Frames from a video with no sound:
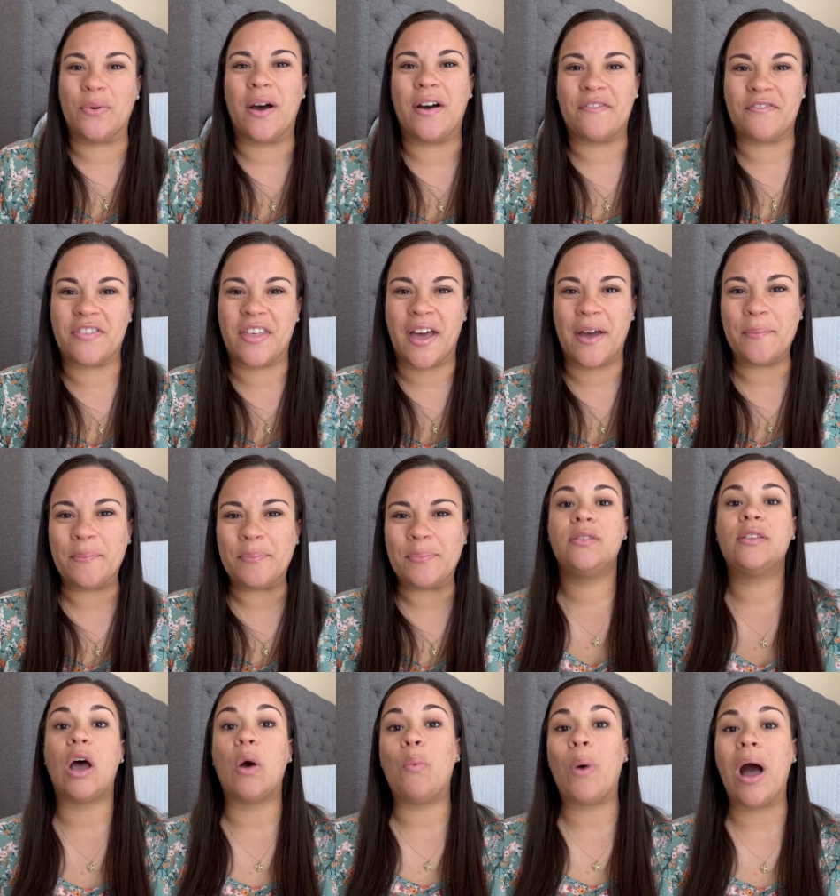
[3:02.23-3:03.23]
of
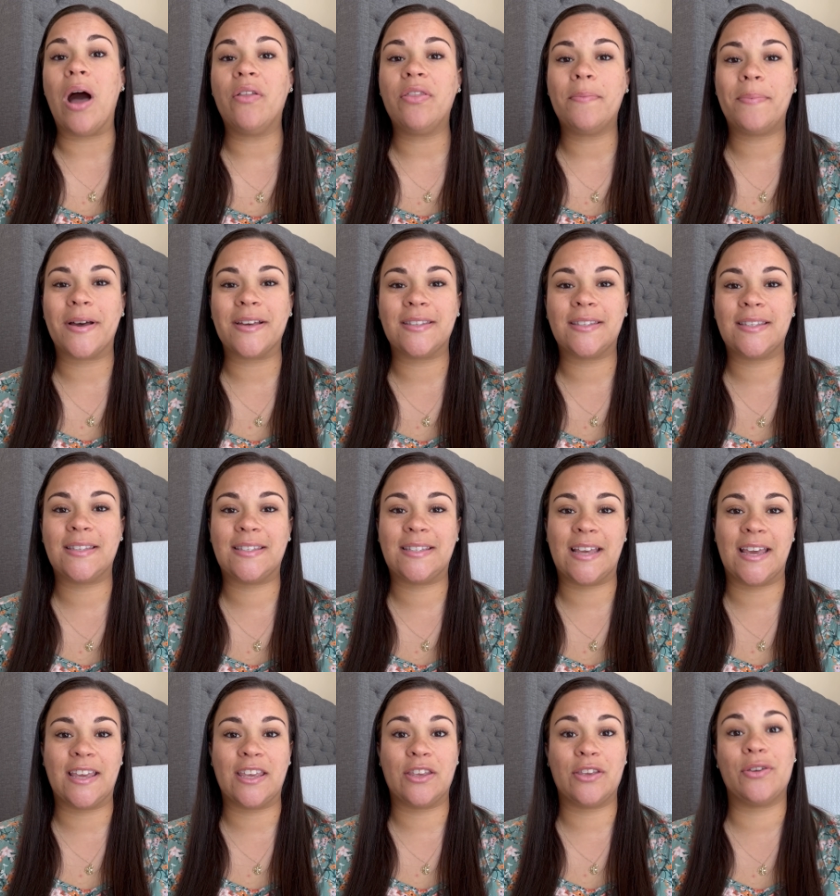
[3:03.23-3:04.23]
them. Now, while the bus is
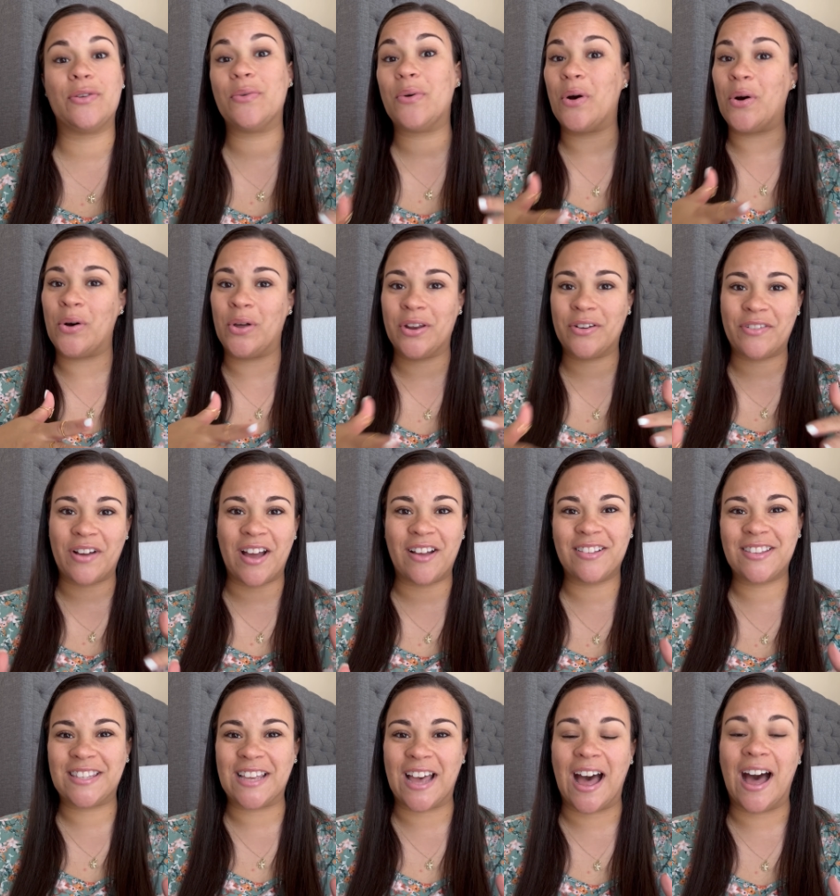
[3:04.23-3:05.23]
taking you all
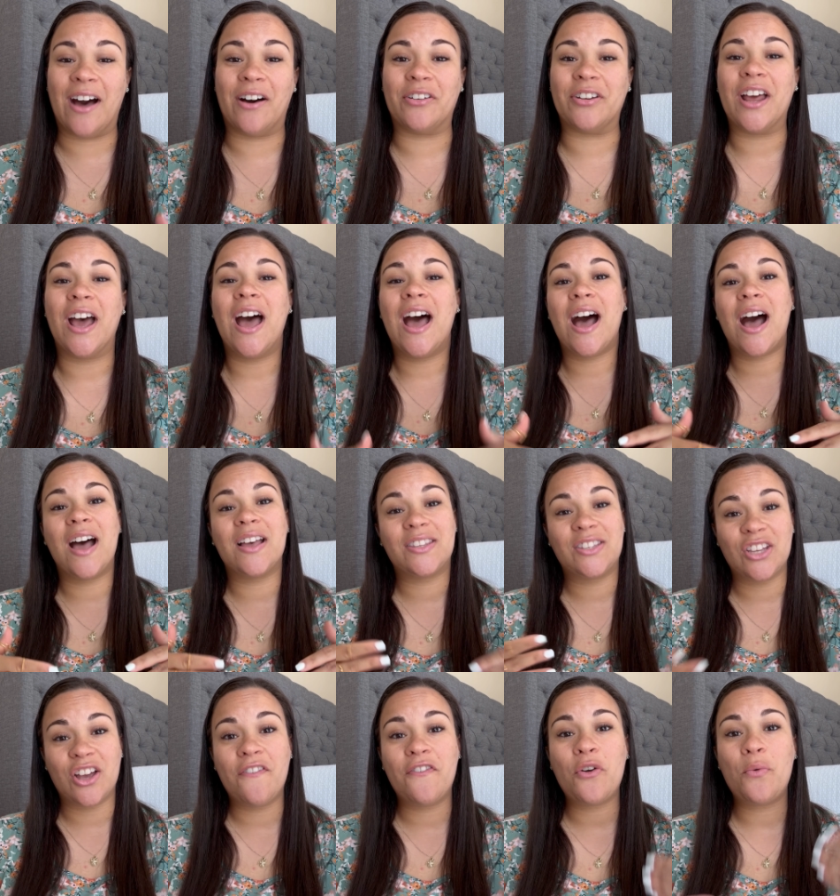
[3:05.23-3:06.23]
around town, a
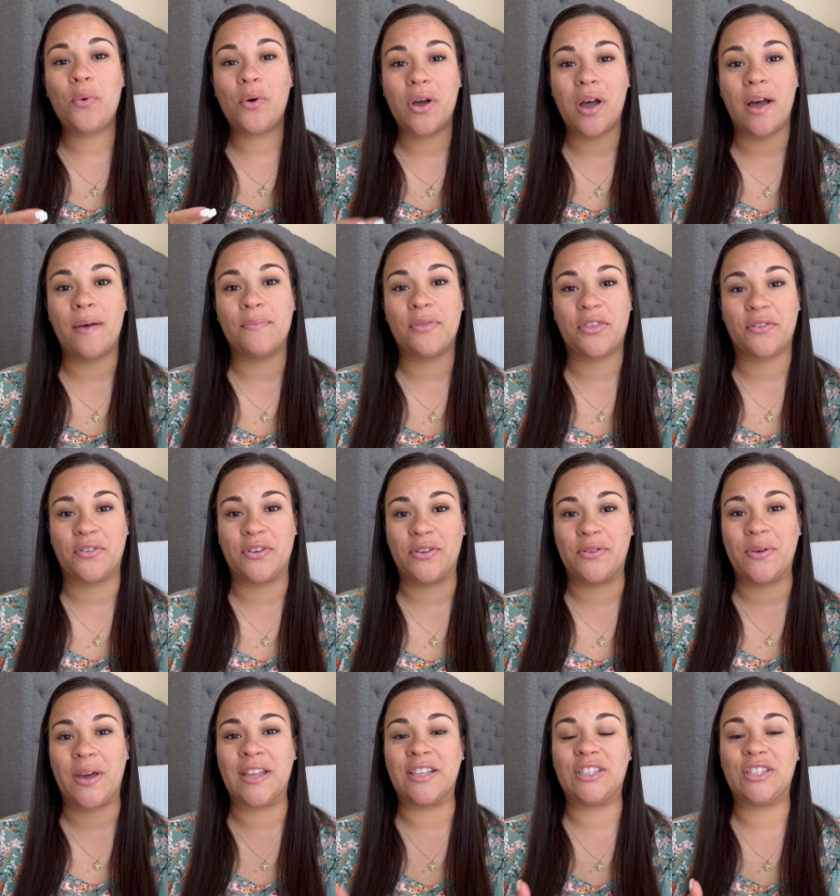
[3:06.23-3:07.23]
server will come
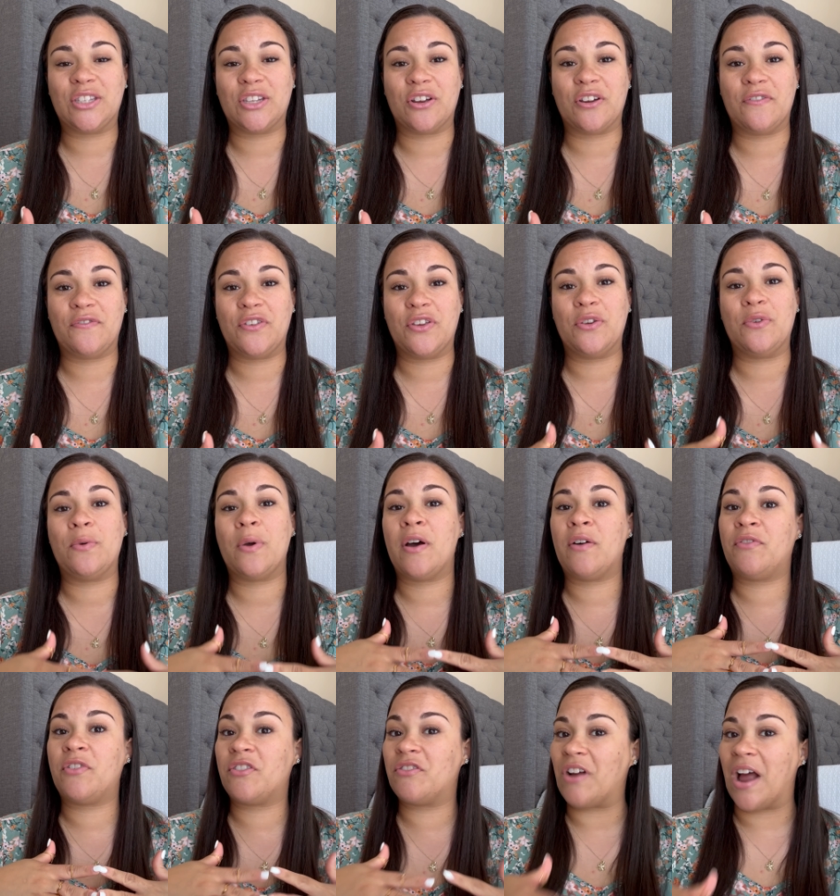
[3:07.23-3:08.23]
through and serve you
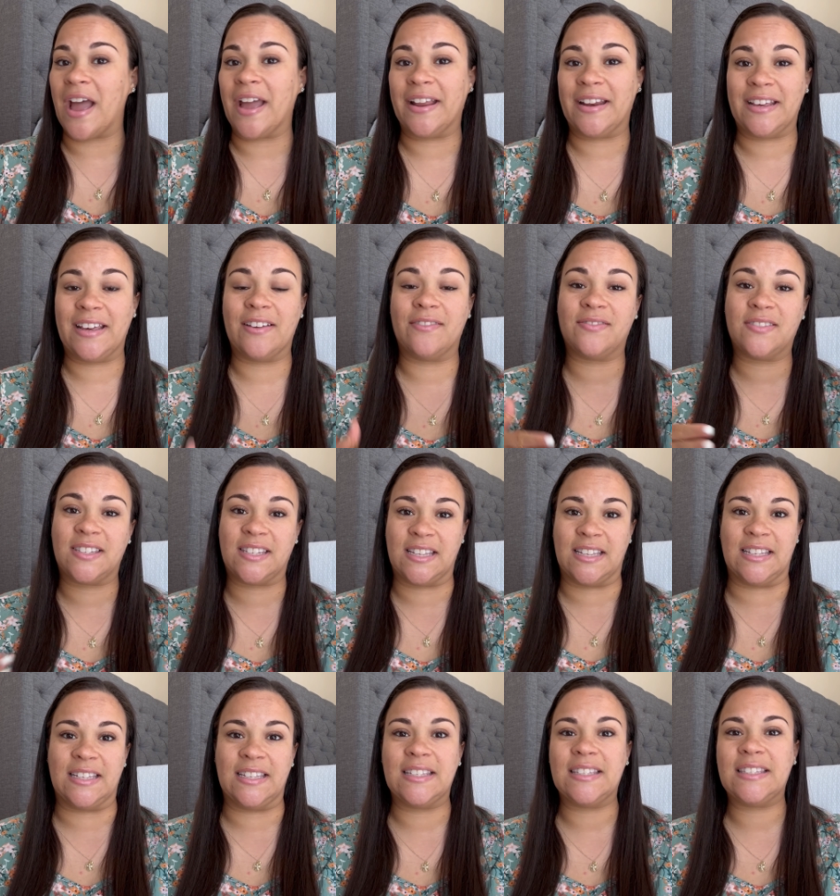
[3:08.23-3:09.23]
a variety of
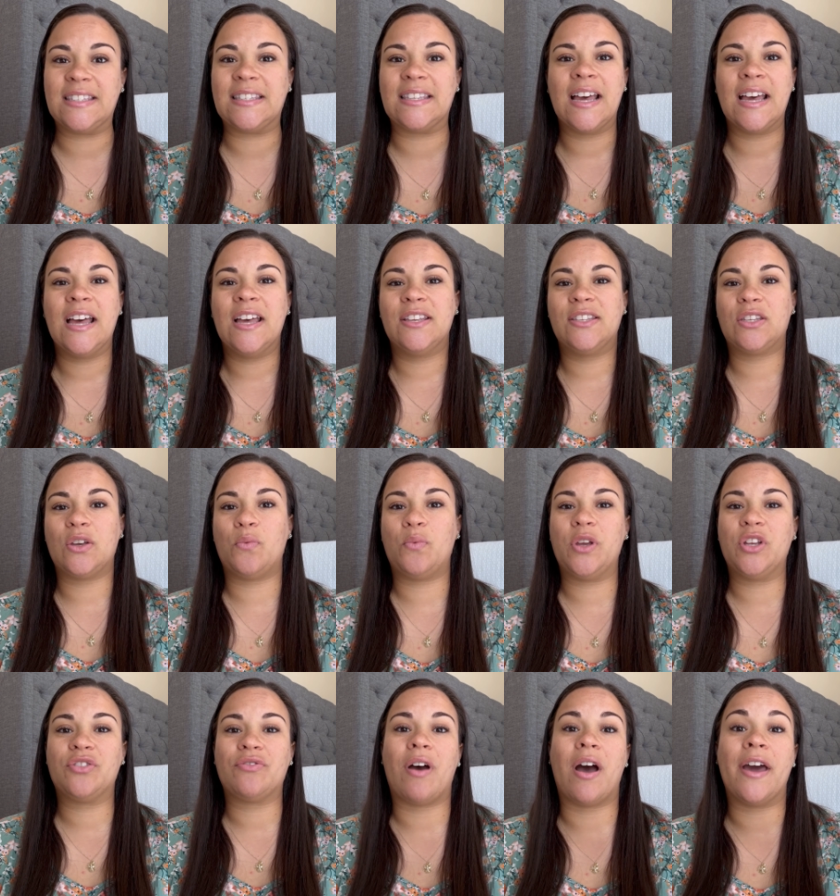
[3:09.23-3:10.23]
teas. So
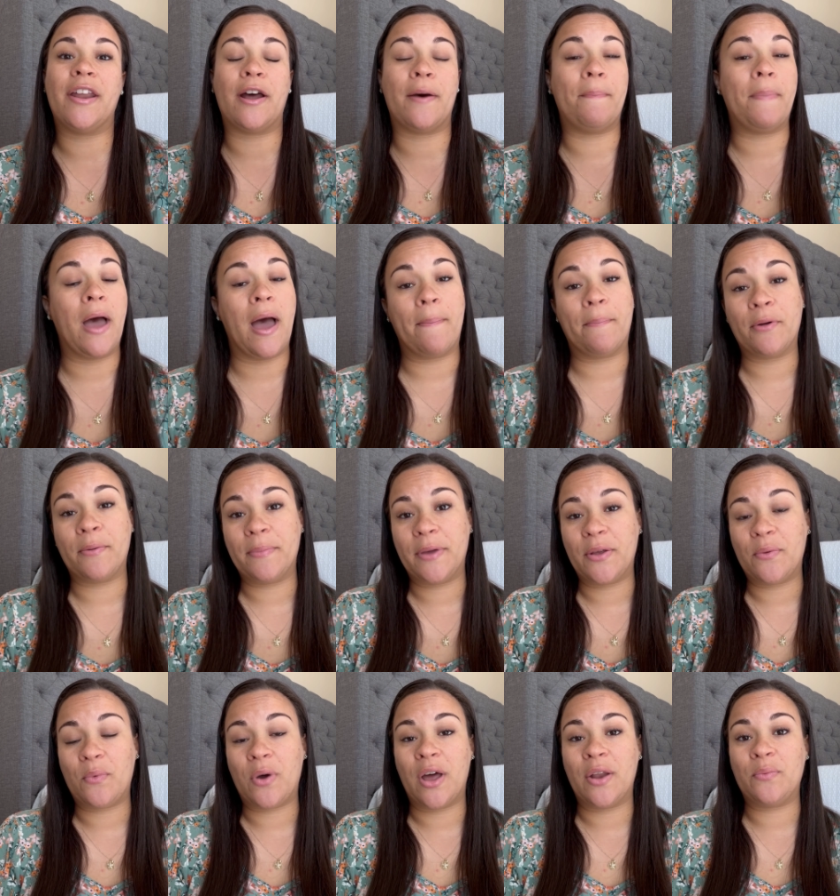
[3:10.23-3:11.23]
we tried a
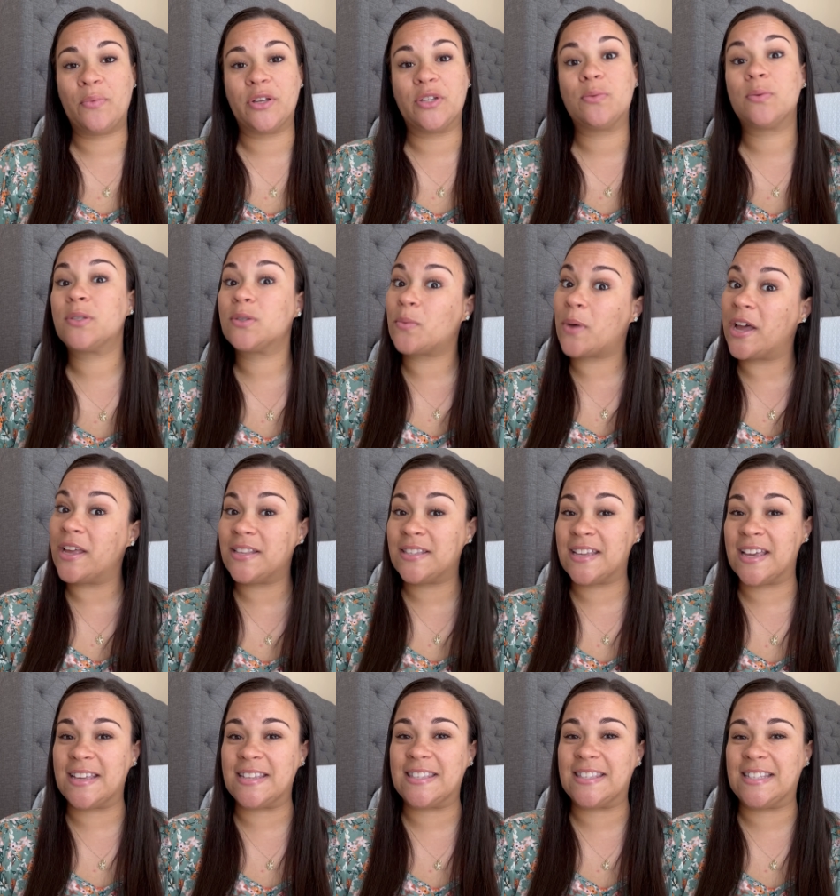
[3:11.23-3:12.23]
peppermint one, which was quite
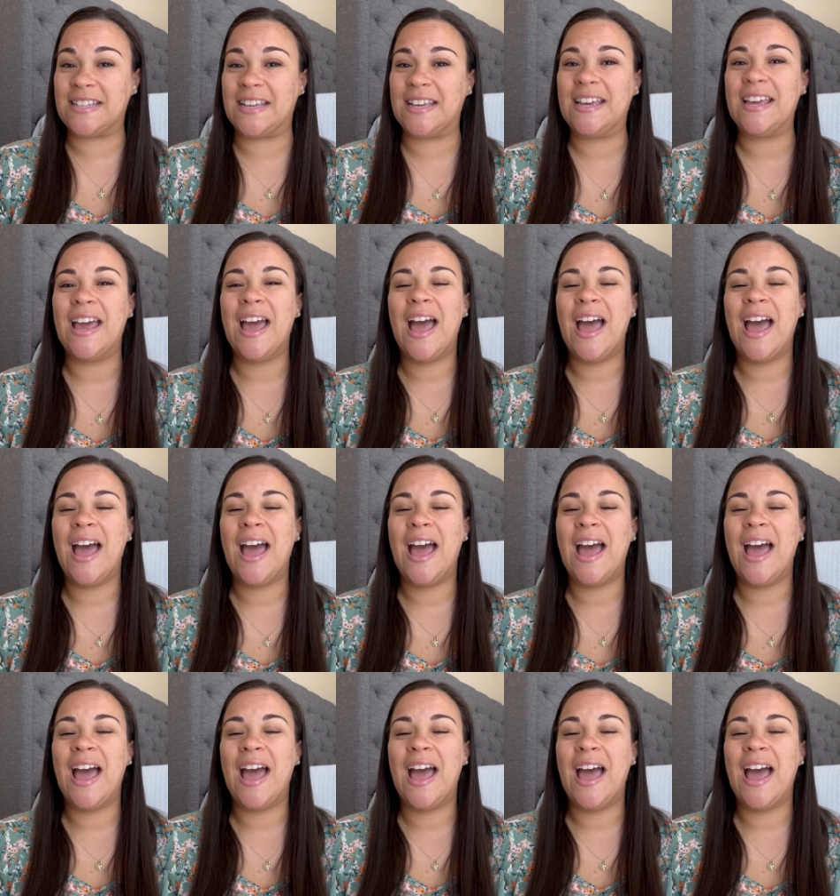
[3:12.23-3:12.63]
tasty,